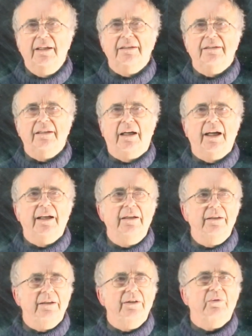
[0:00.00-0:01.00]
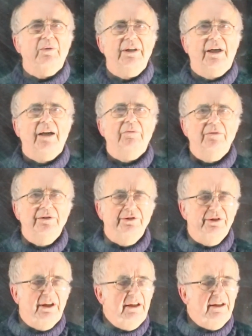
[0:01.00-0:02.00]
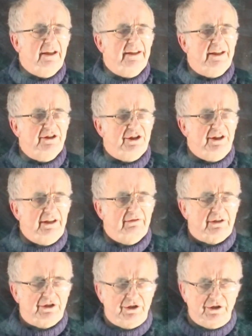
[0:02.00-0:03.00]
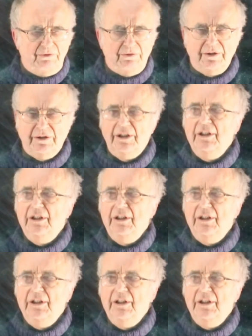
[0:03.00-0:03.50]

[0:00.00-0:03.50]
that I learned when I was an engineering student